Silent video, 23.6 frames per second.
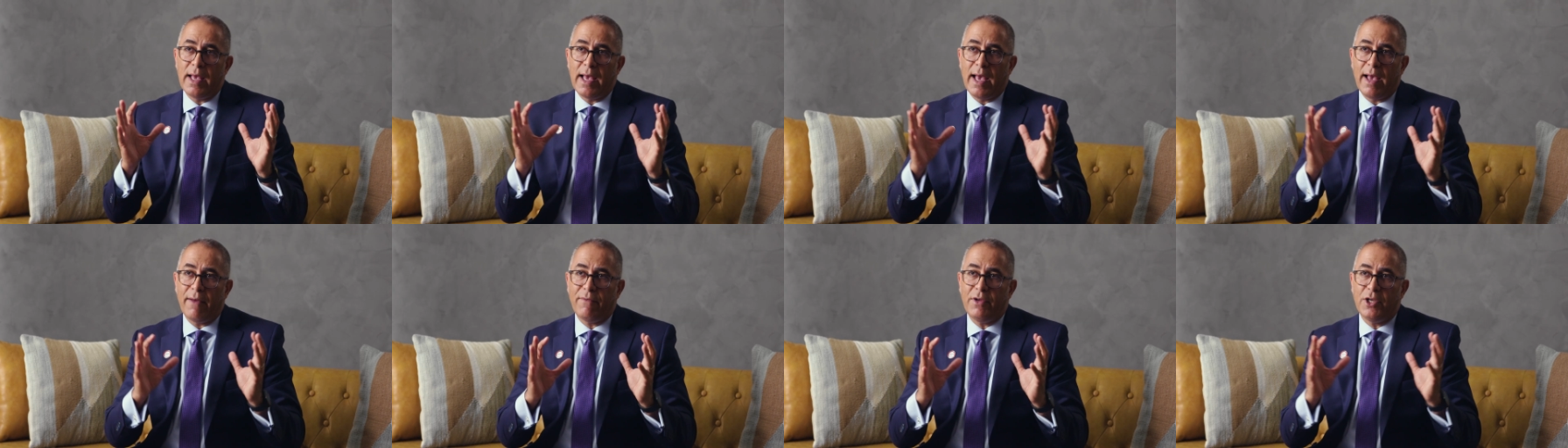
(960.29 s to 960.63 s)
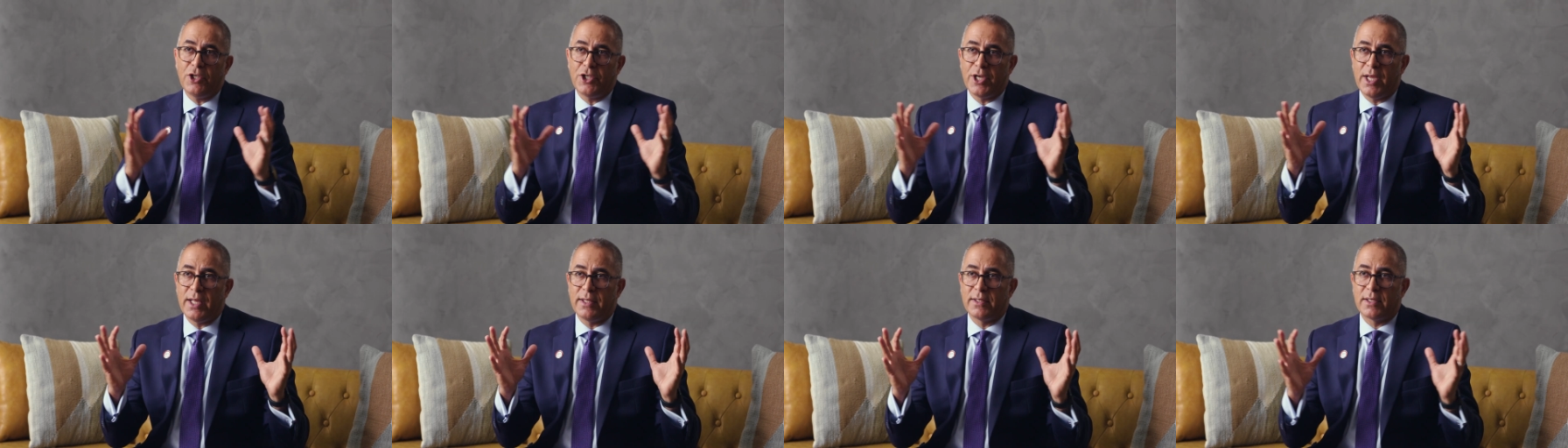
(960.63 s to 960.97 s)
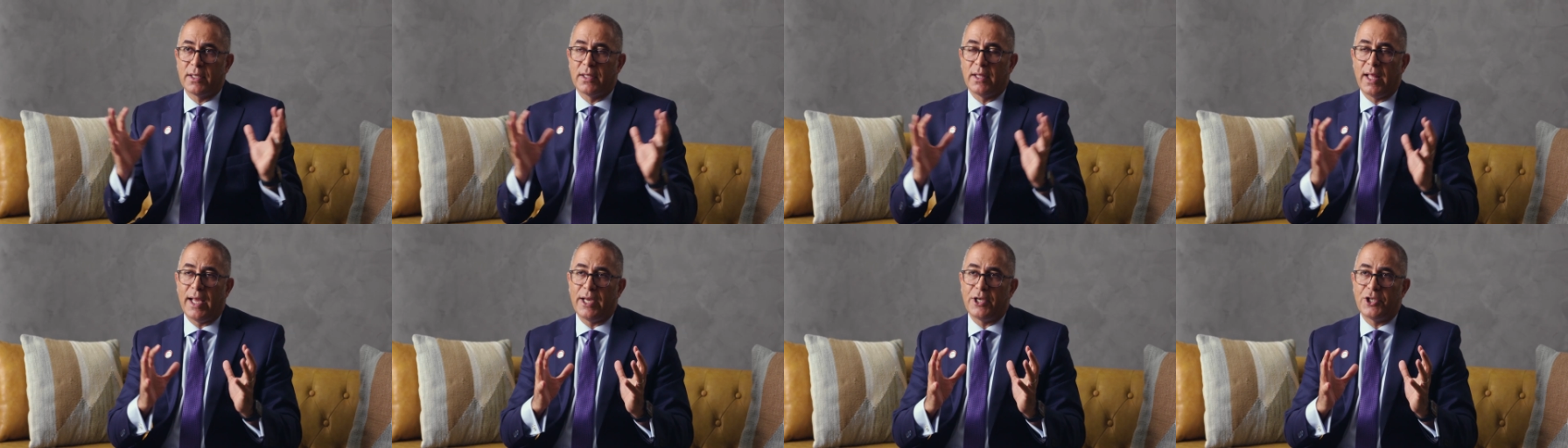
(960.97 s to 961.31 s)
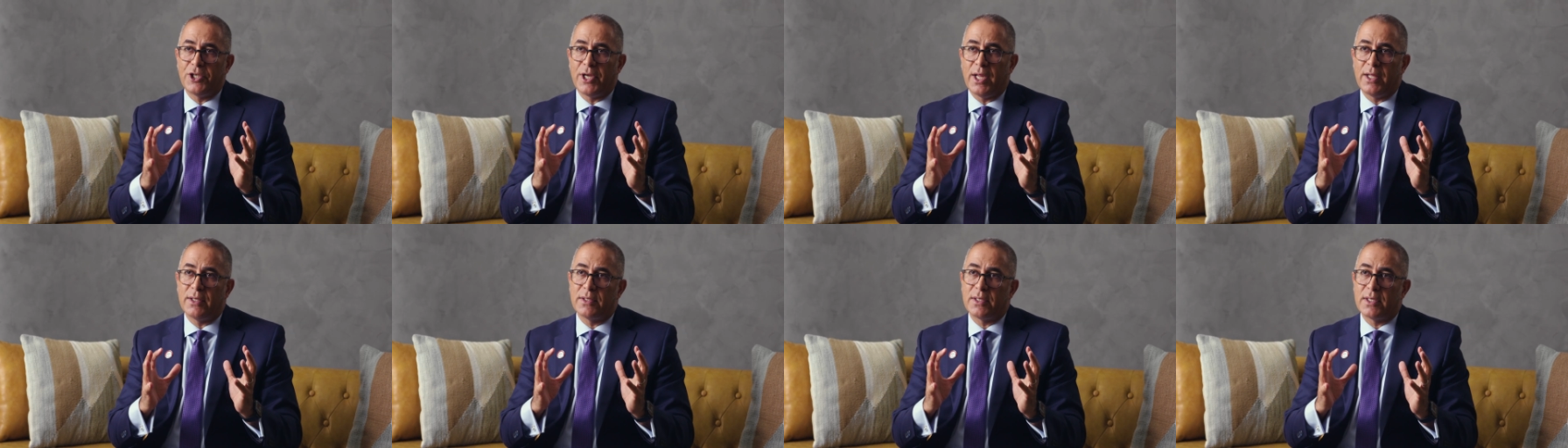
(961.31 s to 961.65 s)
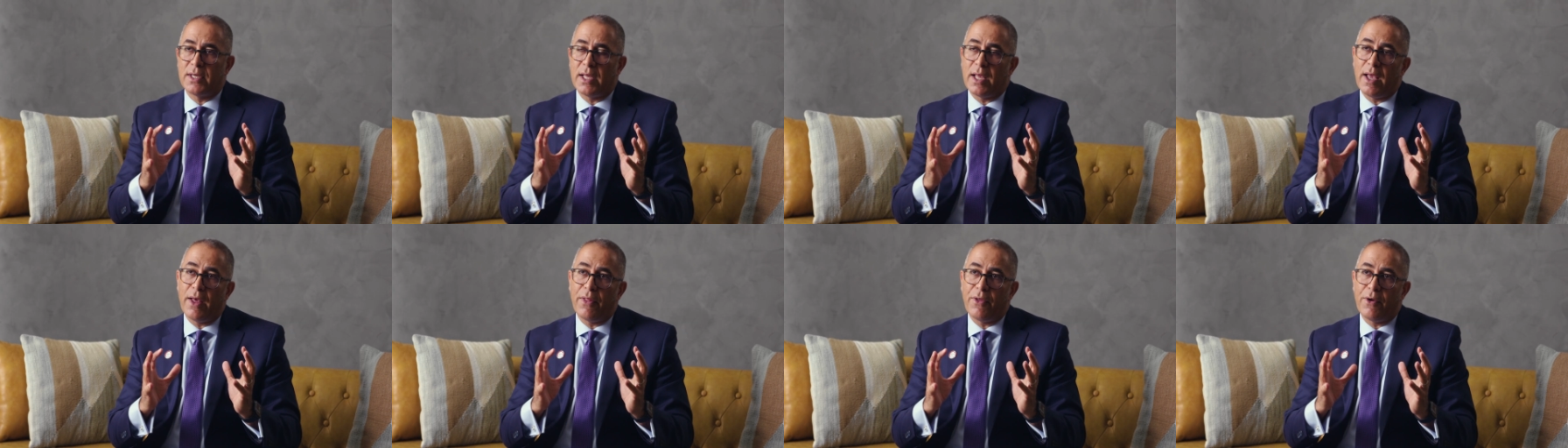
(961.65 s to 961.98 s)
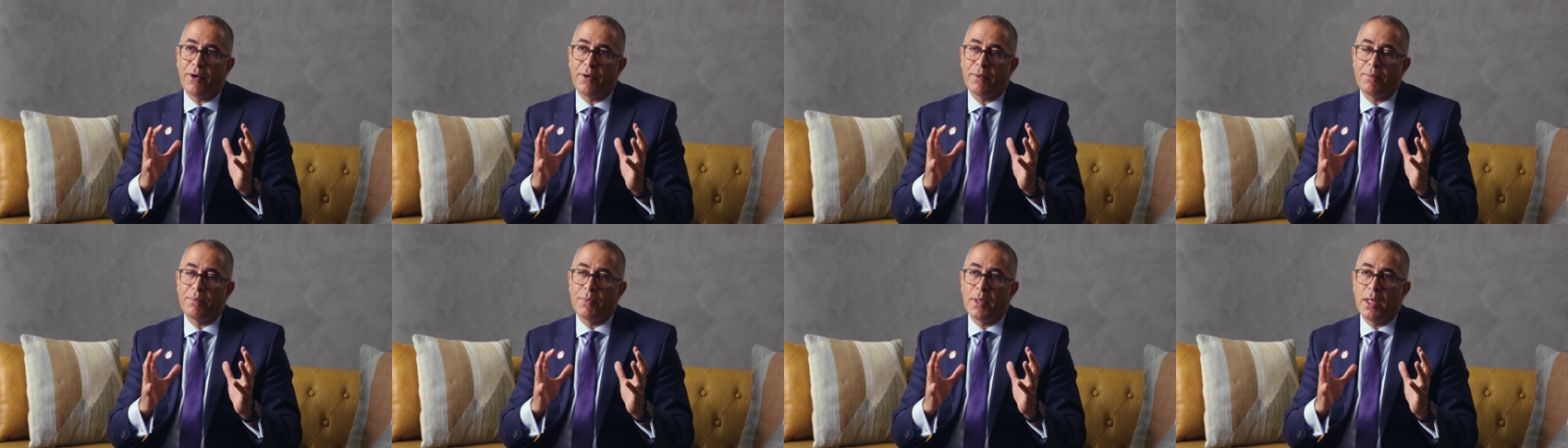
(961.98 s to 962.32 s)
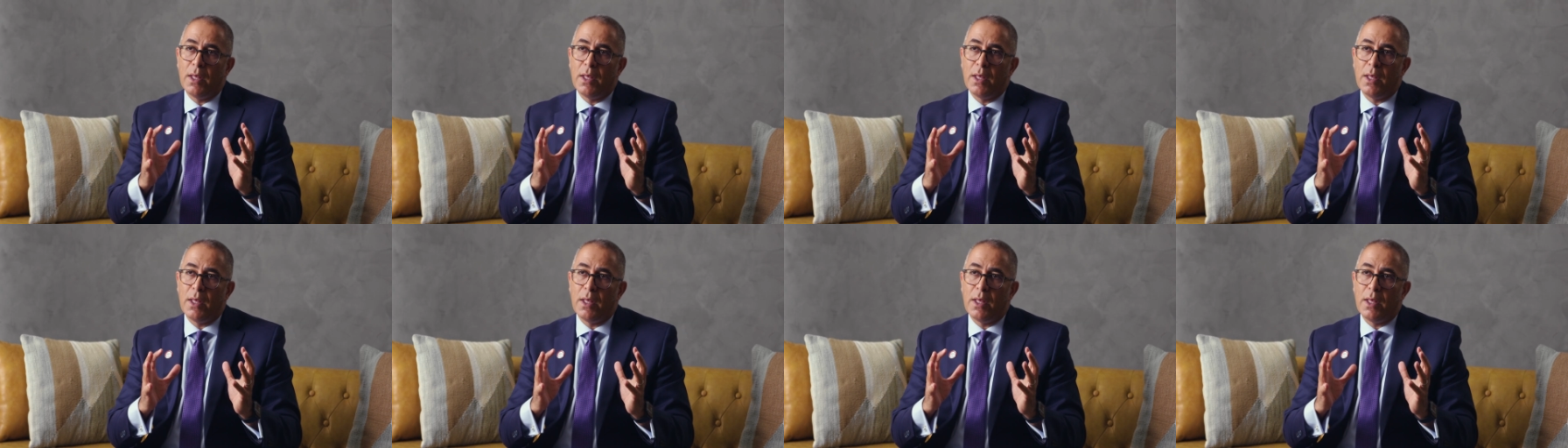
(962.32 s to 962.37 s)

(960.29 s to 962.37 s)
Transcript: heavy chains and light chains together.